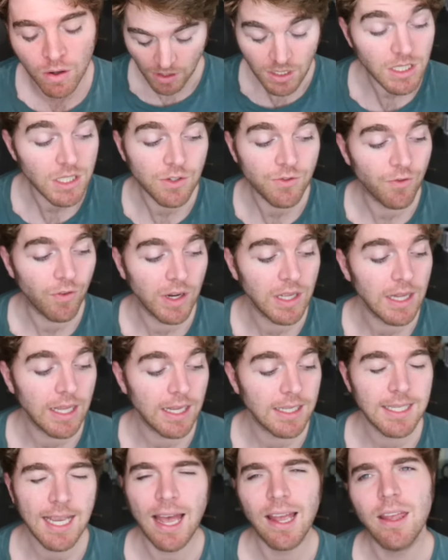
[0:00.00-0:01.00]
This is freely
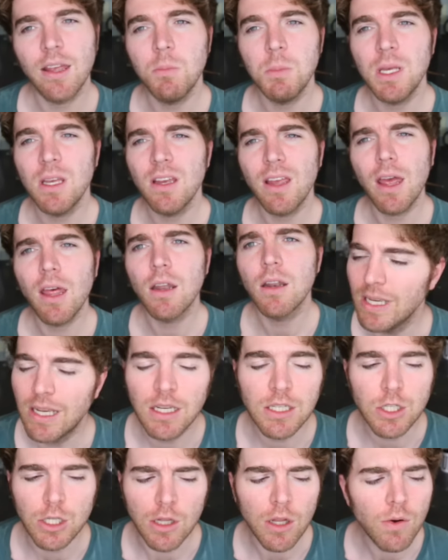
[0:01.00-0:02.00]
attacking me again.
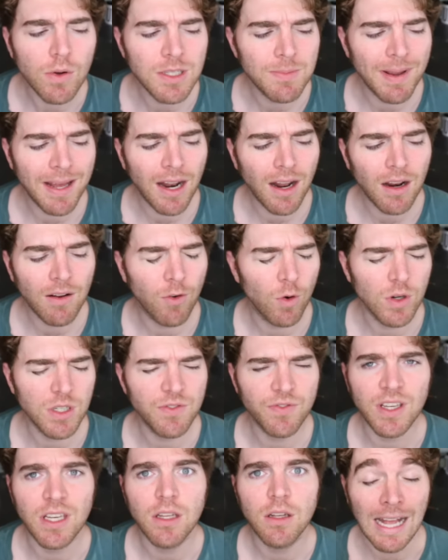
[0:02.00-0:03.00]
Because glue is made out of horse
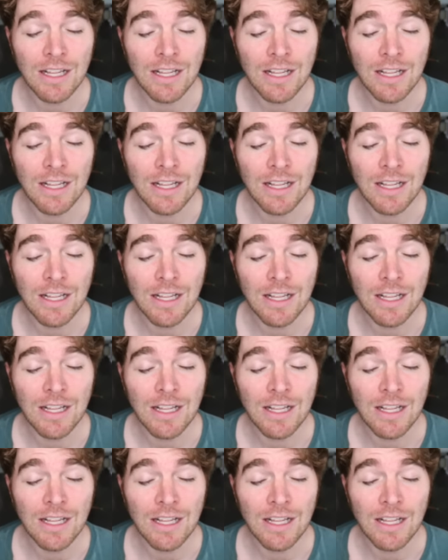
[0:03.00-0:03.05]
feed.